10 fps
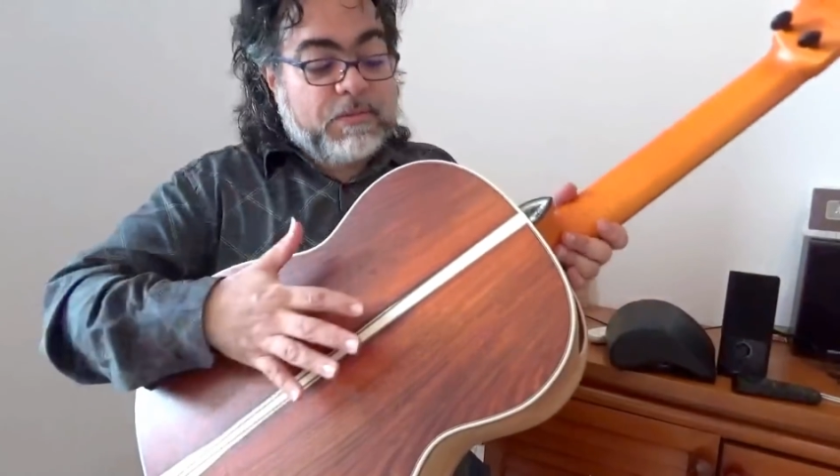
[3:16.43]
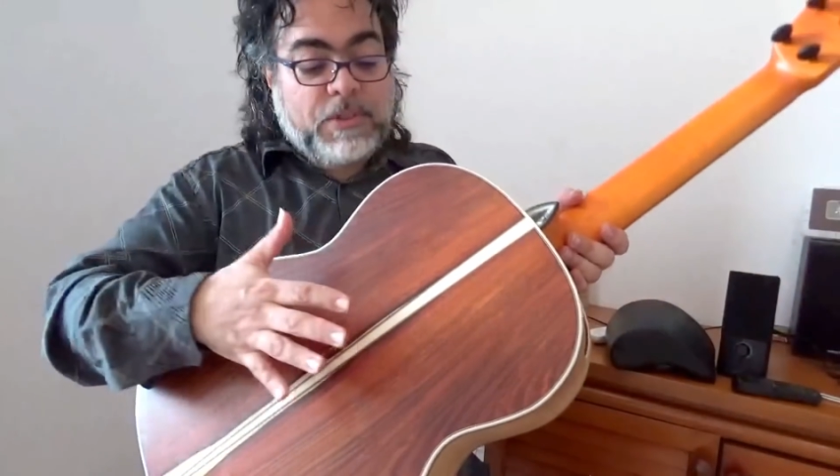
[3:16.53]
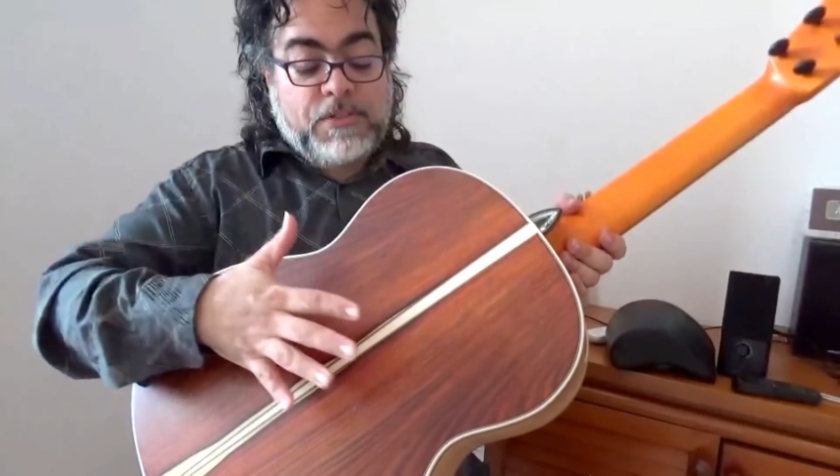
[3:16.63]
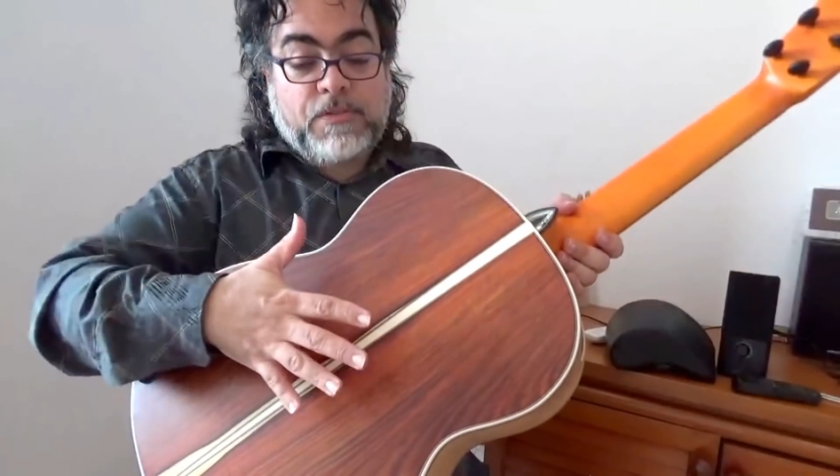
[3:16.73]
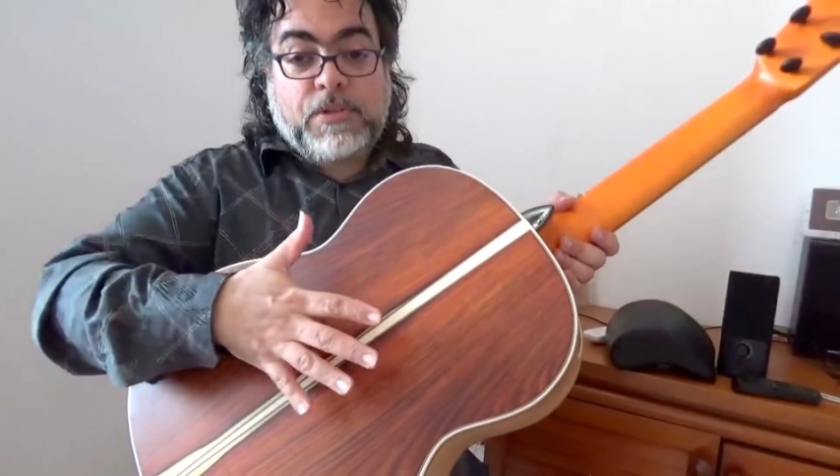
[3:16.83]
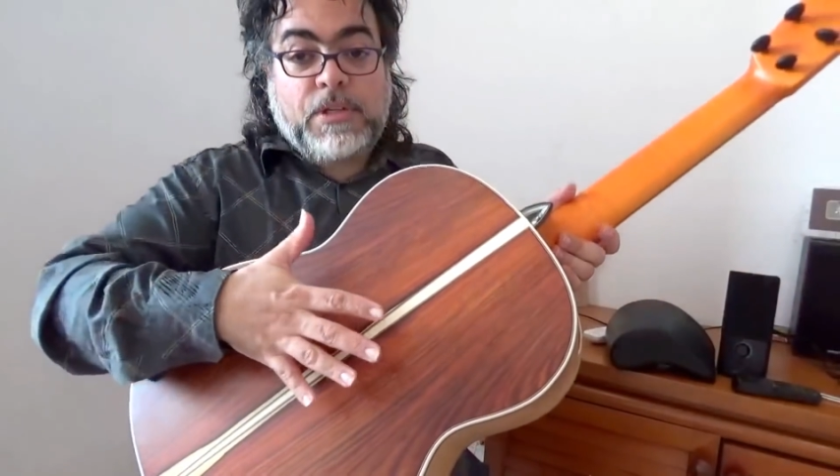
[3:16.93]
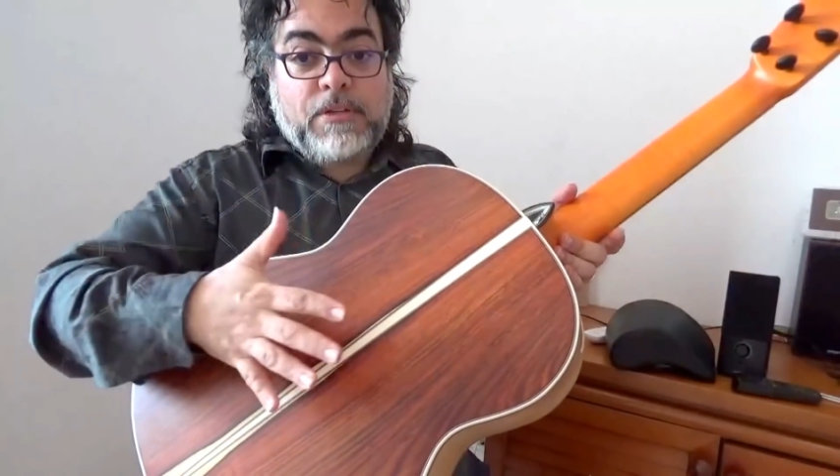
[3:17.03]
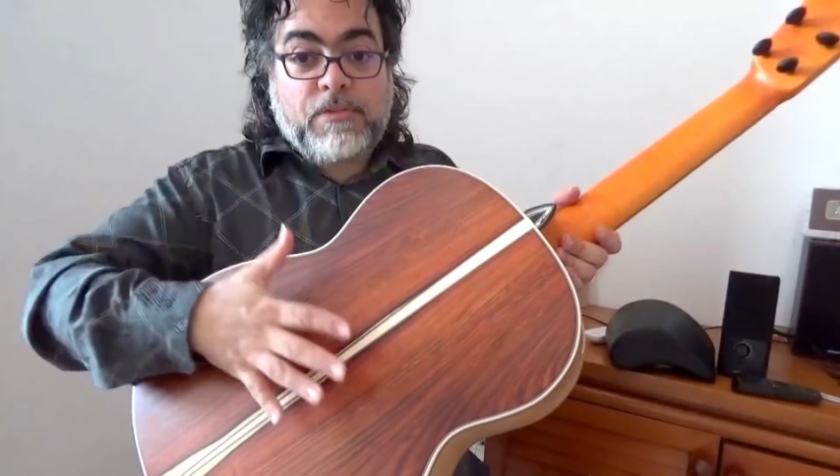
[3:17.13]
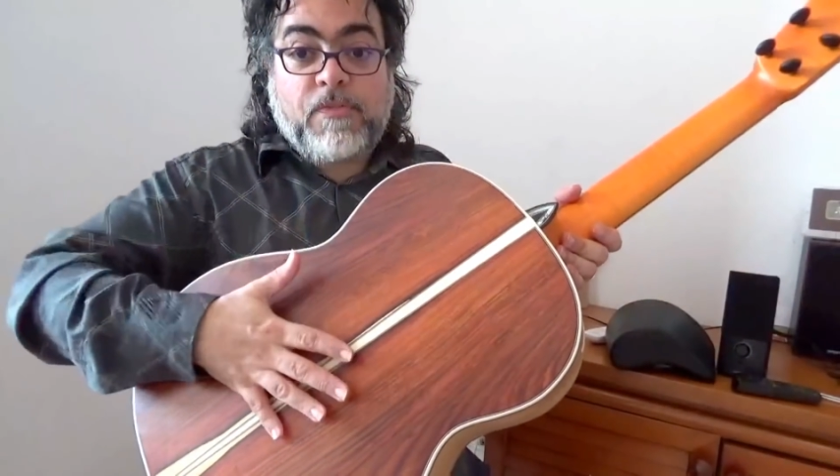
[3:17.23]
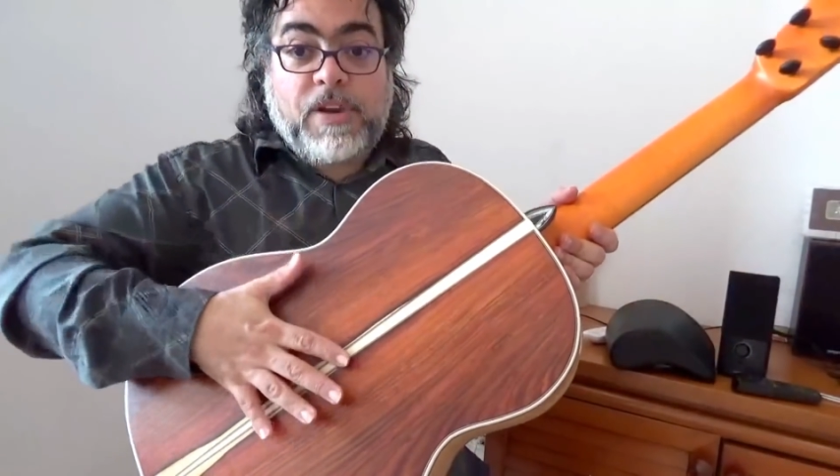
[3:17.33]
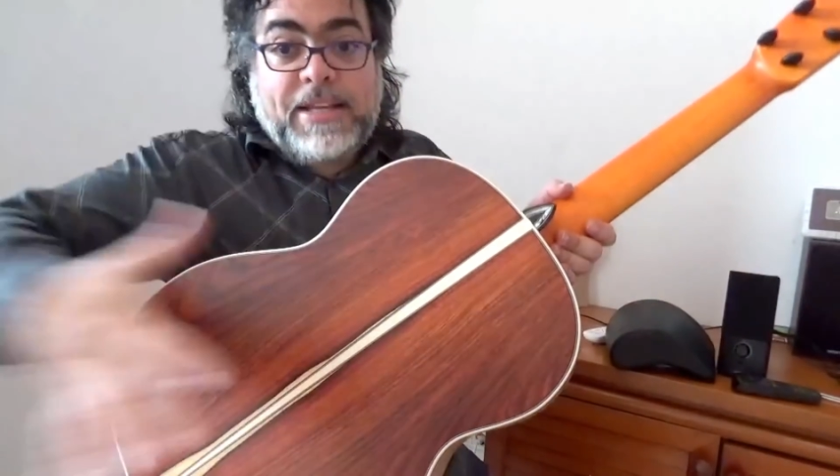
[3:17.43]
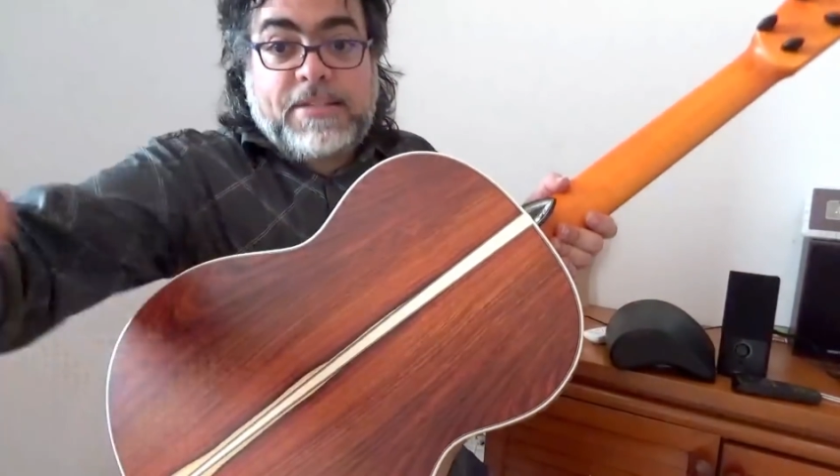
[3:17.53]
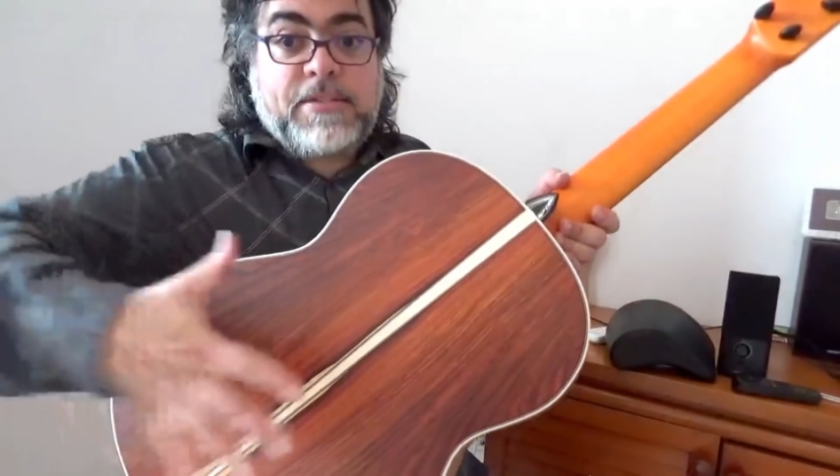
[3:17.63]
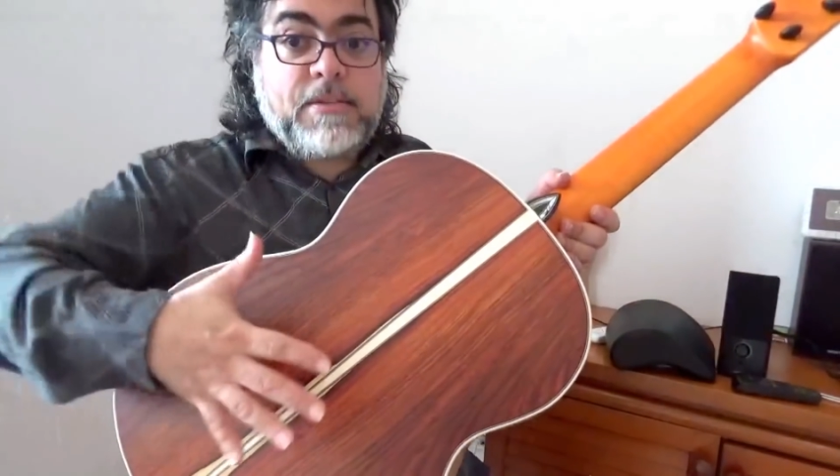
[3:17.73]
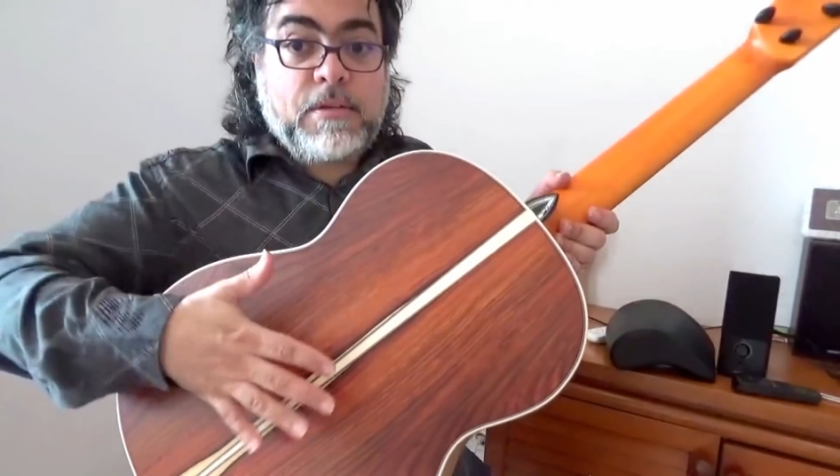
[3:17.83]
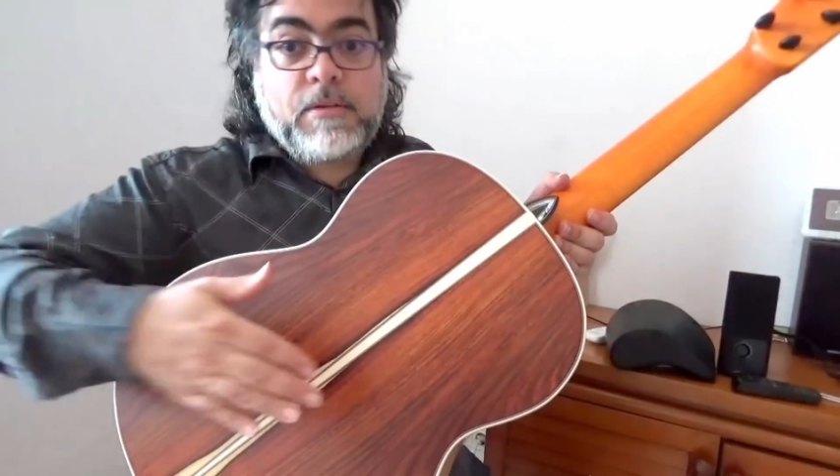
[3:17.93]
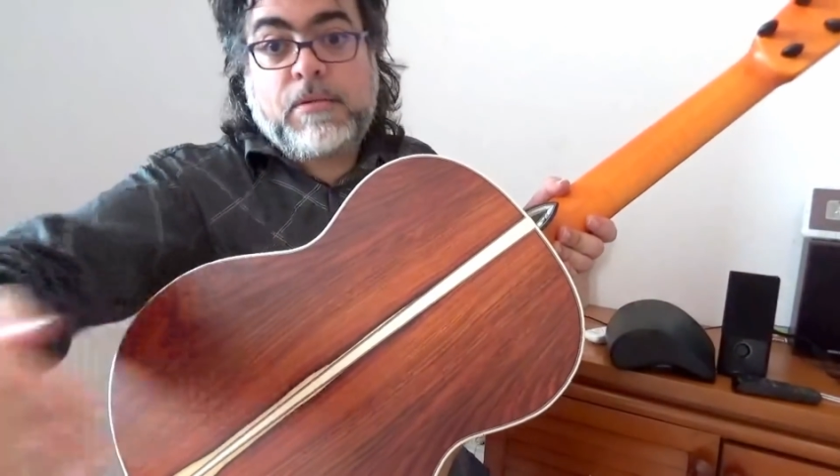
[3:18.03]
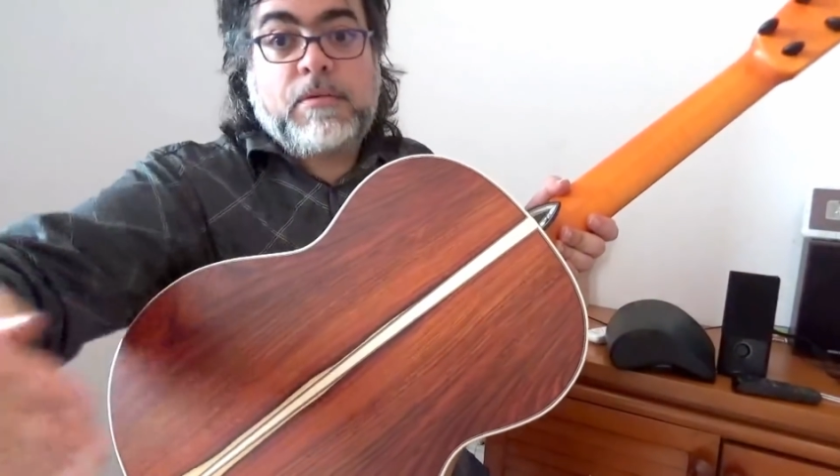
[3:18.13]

is, uh, reflects